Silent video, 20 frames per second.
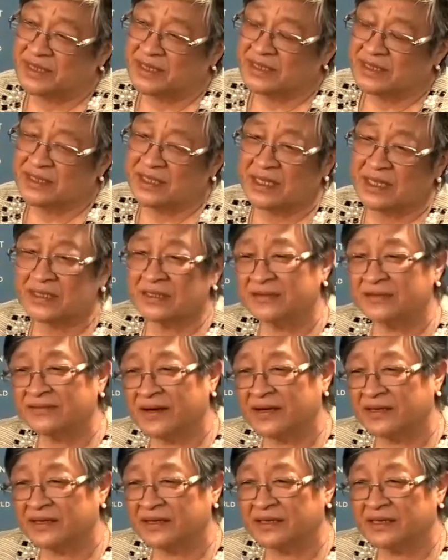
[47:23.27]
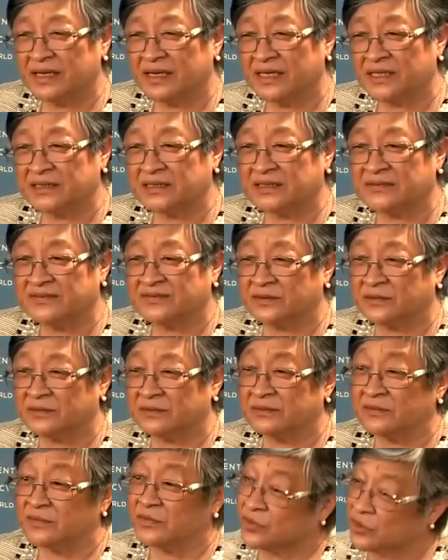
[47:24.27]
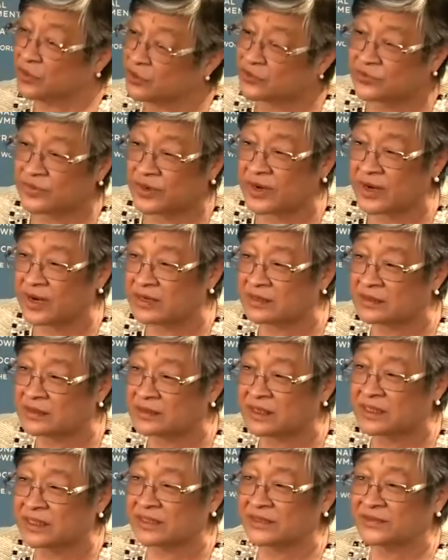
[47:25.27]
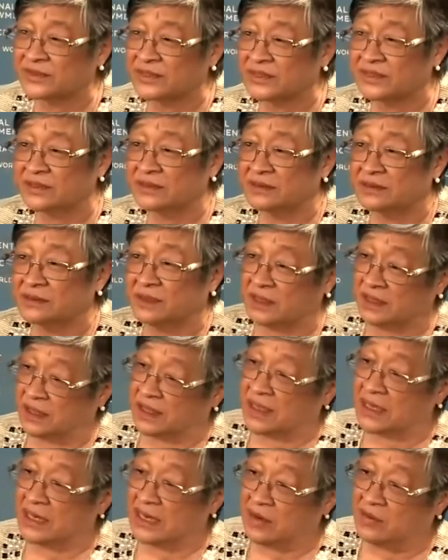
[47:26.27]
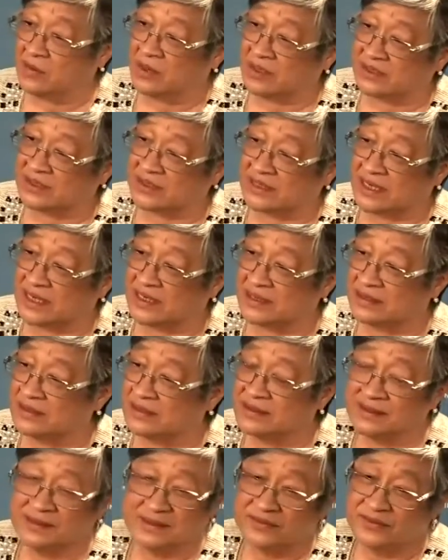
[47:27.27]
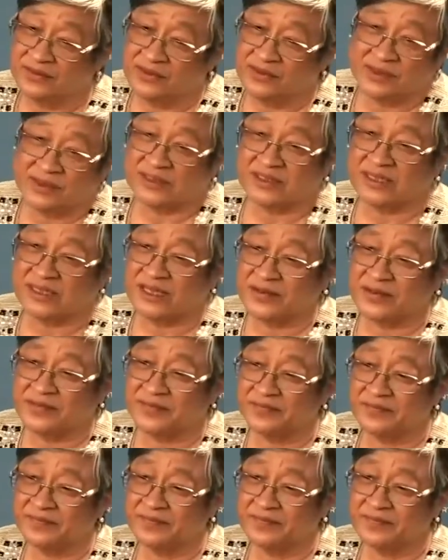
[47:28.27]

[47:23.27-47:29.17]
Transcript: not dividing us from North Triangle countries and Nicaragua side. We are the same.